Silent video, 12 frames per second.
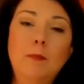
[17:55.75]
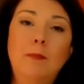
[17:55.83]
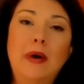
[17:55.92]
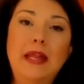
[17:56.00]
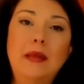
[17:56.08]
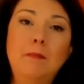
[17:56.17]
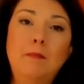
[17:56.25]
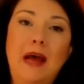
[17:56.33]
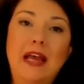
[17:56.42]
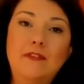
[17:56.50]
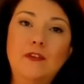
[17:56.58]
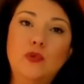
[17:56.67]
but it
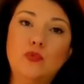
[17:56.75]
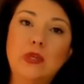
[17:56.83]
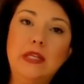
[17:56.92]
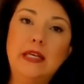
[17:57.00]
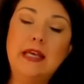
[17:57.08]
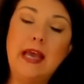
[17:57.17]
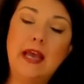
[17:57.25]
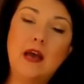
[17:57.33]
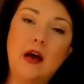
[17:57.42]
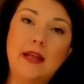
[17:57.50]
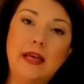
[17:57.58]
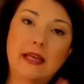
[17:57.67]
might feel really
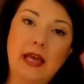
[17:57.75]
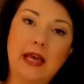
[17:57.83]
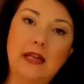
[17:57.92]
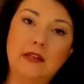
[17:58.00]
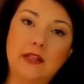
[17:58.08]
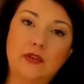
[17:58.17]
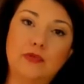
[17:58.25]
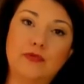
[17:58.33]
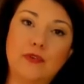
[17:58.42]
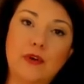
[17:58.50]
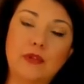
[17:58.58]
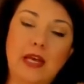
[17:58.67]
chaotic and a little,
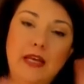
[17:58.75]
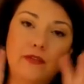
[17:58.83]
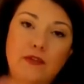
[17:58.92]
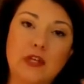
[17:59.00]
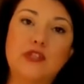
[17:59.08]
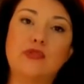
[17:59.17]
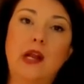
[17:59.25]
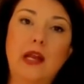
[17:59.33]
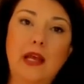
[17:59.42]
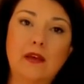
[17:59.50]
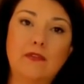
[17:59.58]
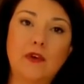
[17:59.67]

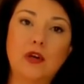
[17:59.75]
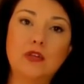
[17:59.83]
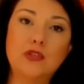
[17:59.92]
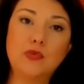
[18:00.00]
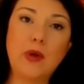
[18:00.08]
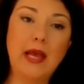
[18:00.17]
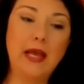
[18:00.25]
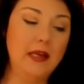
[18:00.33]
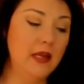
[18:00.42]
frustrating at first, right?